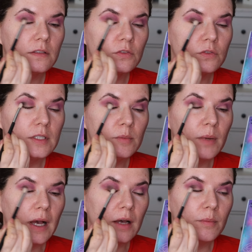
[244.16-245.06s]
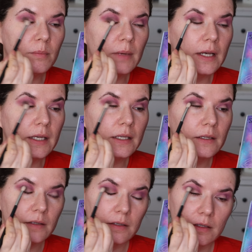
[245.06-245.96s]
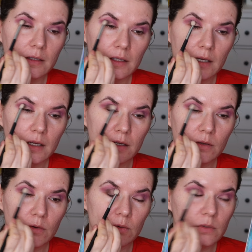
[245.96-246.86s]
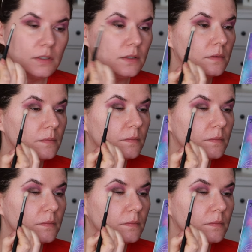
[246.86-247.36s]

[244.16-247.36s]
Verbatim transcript: to deep up my outer corner.